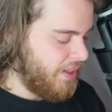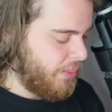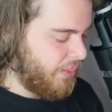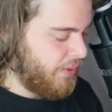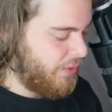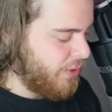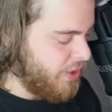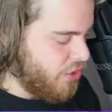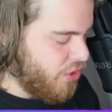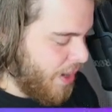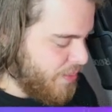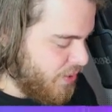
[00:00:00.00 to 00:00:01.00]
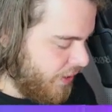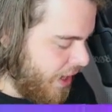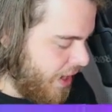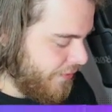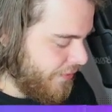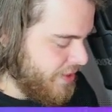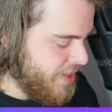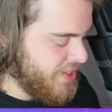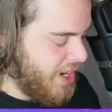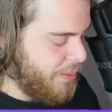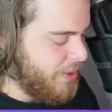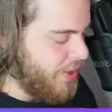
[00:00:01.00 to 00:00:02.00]
For the traps, you have
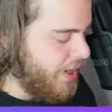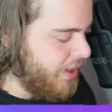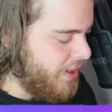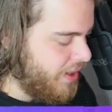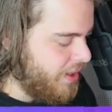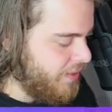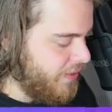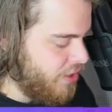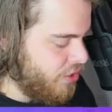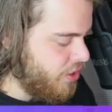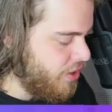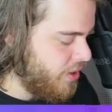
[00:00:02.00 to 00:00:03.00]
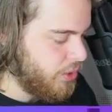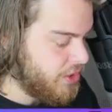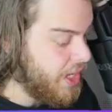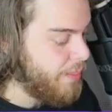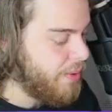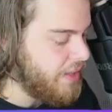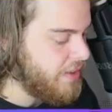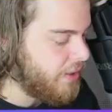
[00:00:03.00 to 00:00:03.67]
Cyberdark Invasion, Cybernetic